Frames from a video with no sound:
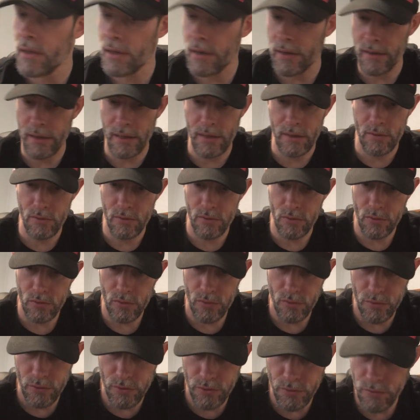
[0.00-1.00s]
I got
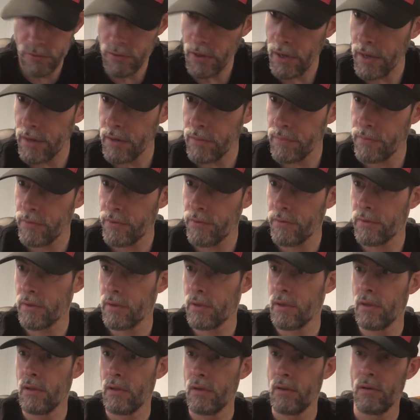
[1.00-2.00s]
two used items,
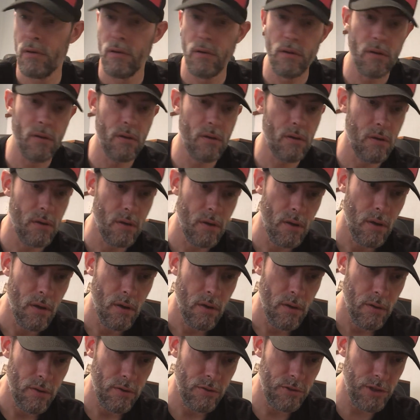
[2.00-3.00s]

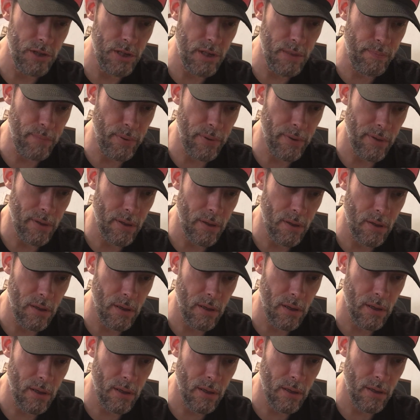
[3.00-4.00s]
cheap,
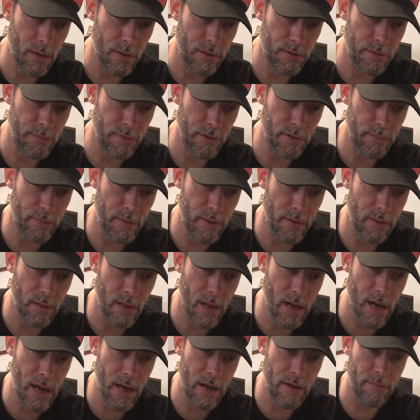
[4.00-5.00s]
uh, Jimmy Smith
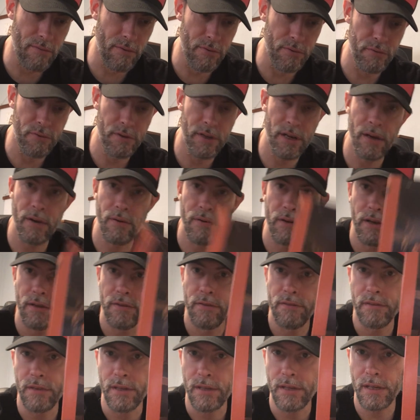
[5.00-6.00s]
Live, Root Down on
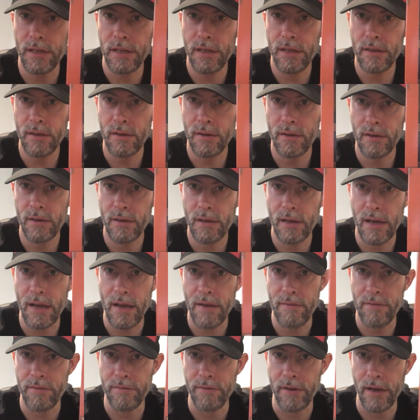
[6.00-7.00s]
CD
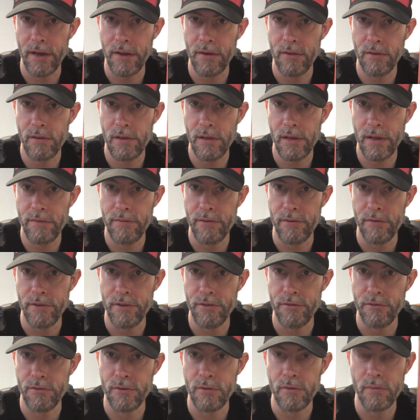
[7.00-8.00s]
have the vinyl, I have an
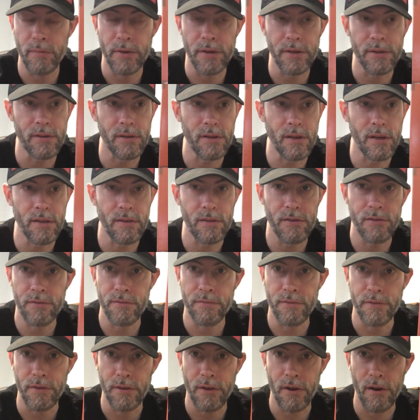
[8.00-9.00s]
original, but uh, this is
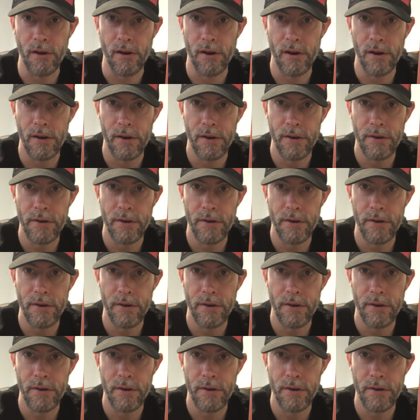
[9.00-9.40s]
for the car.